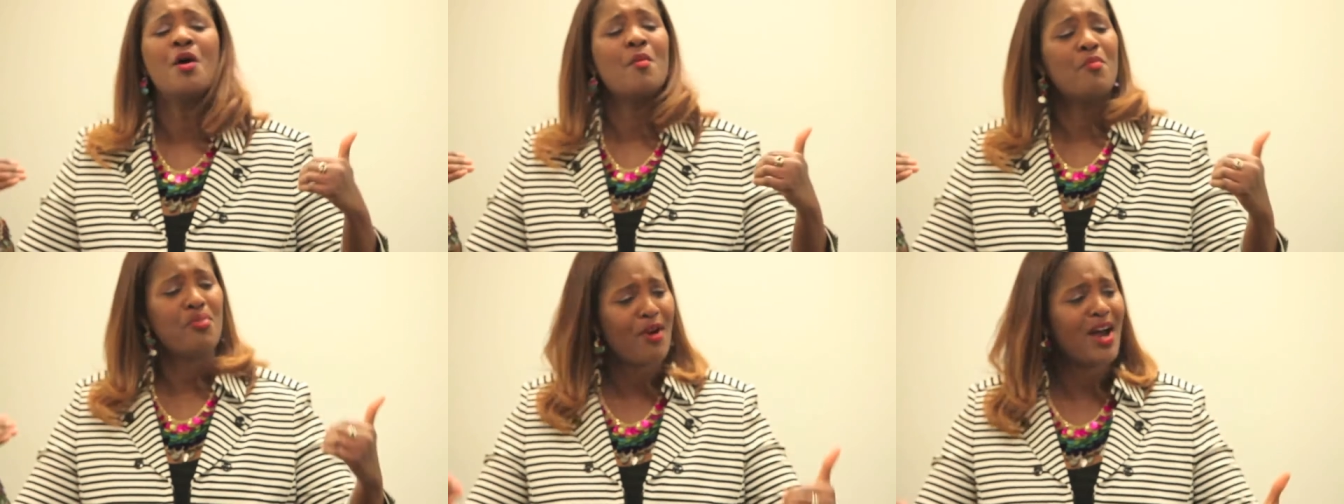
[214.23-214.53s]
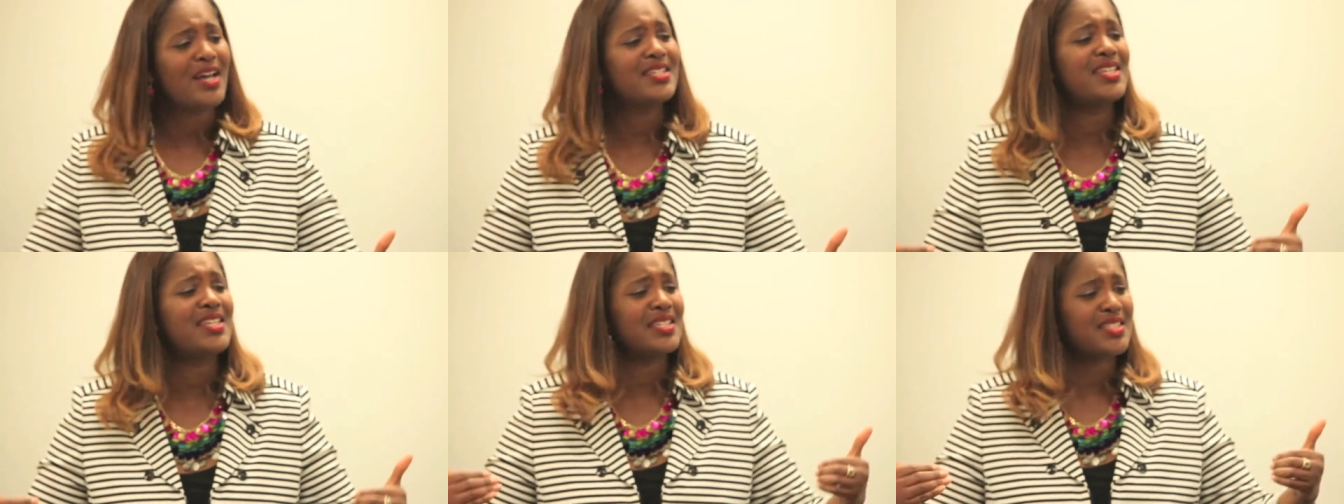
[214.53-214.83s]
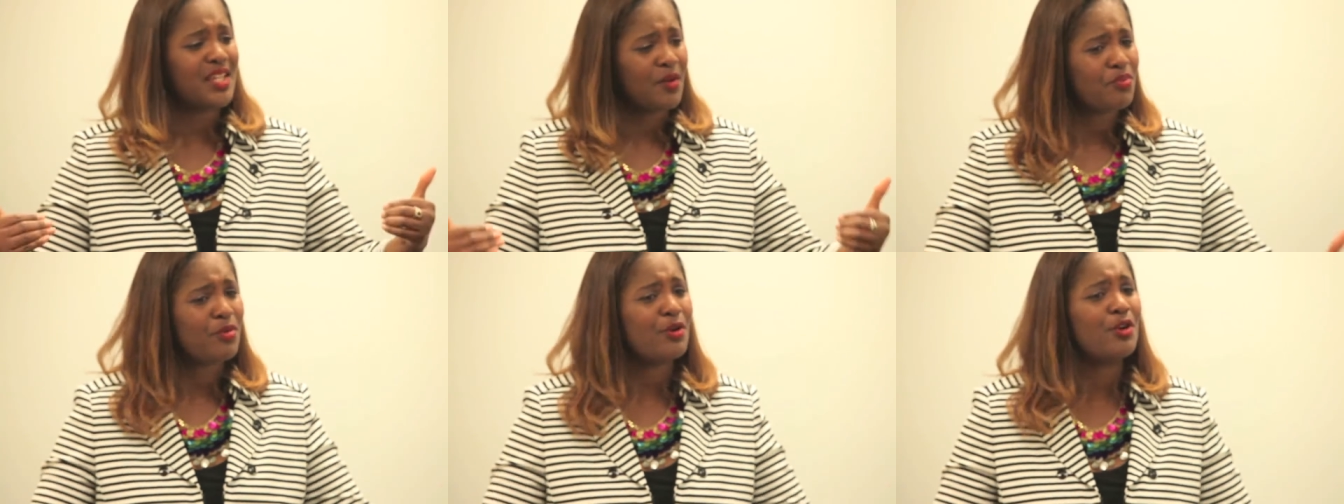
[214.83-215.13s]
process
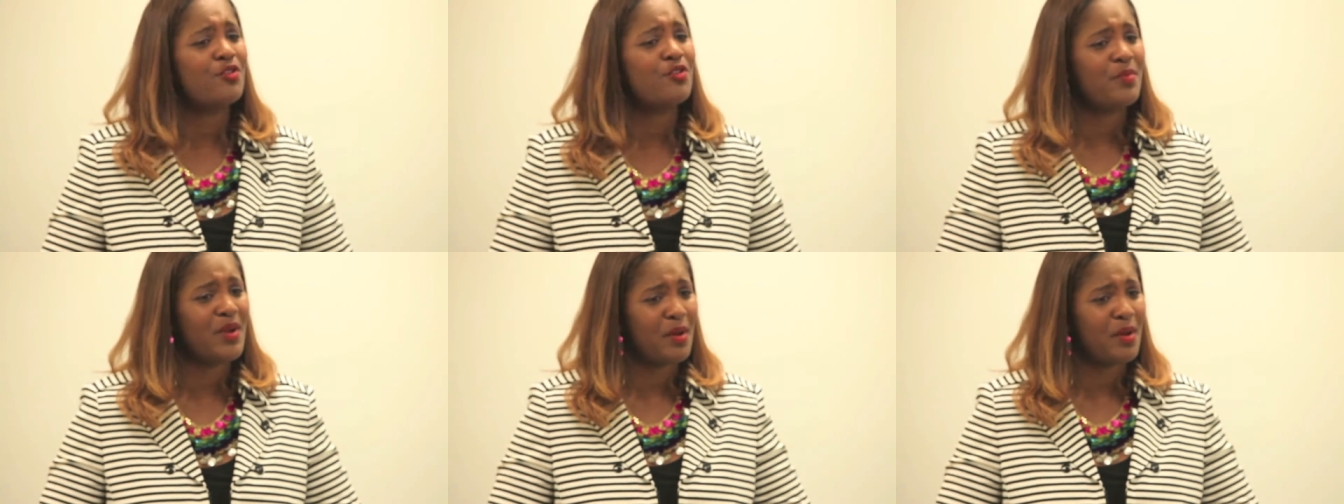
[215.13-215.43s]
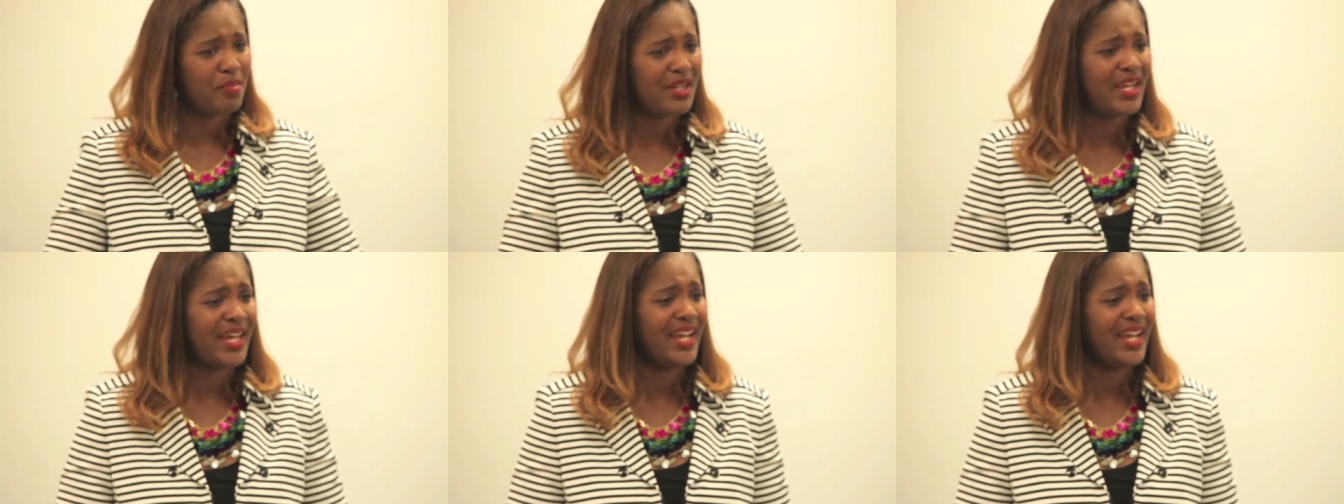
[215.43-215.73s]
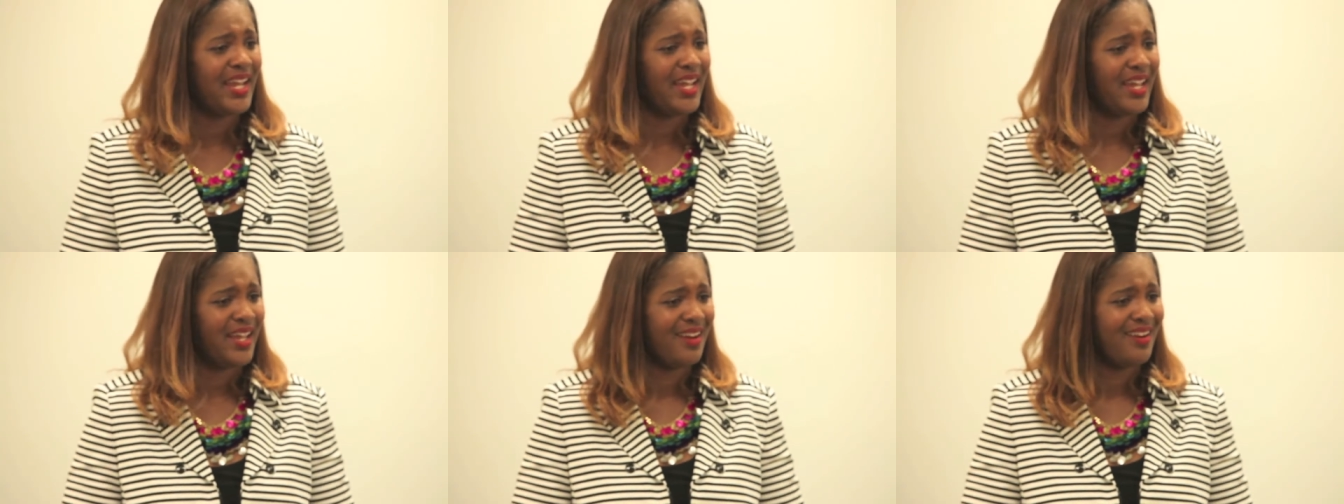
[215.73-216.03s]
improvement
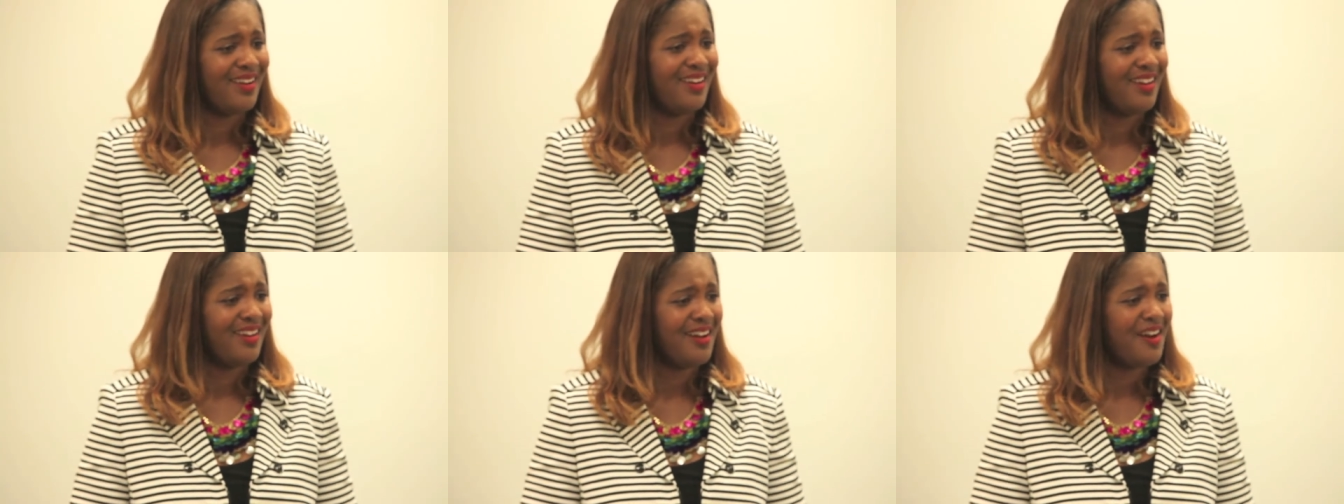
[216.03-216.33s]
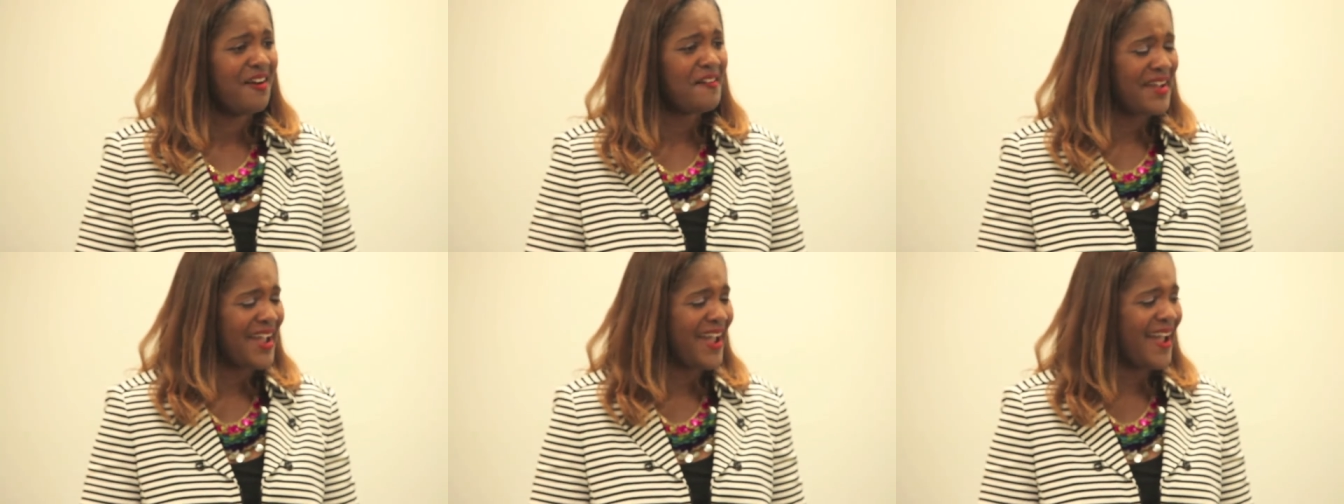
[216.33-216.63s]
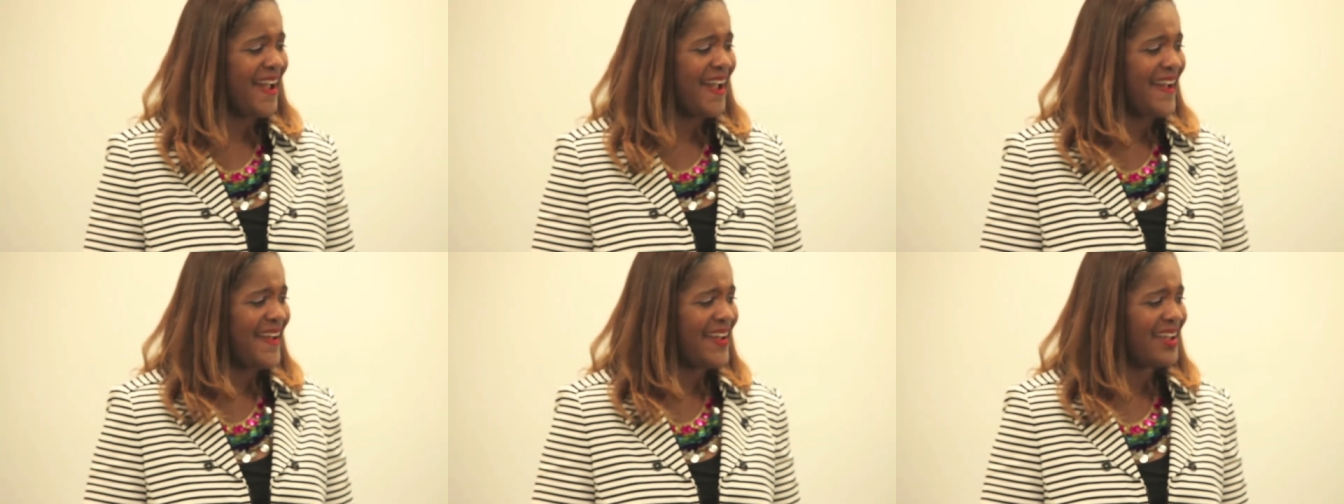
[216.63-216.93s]
plan,
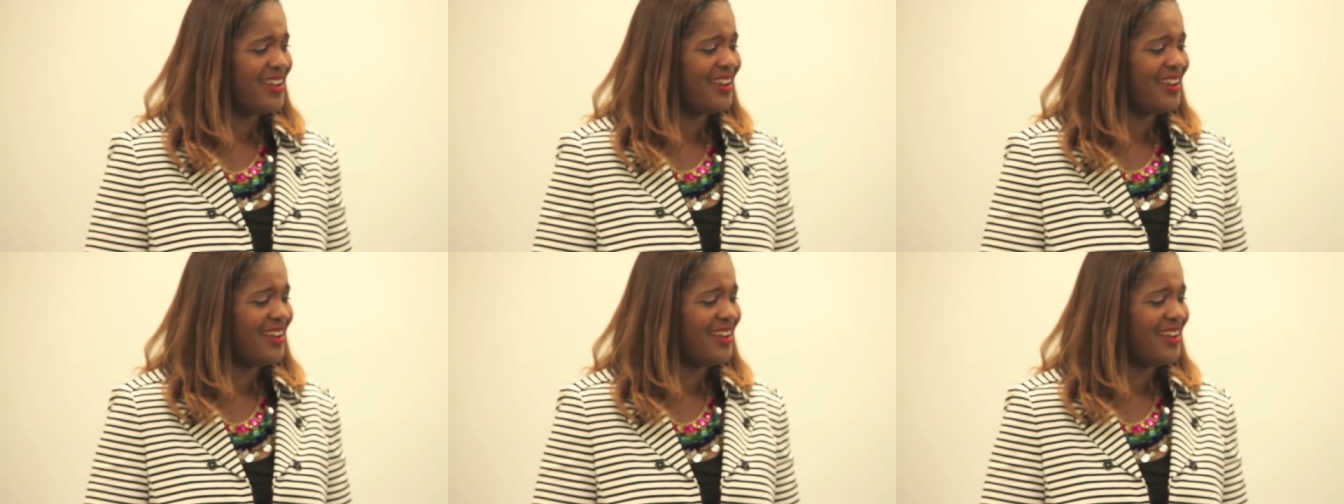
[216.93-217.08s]
okay?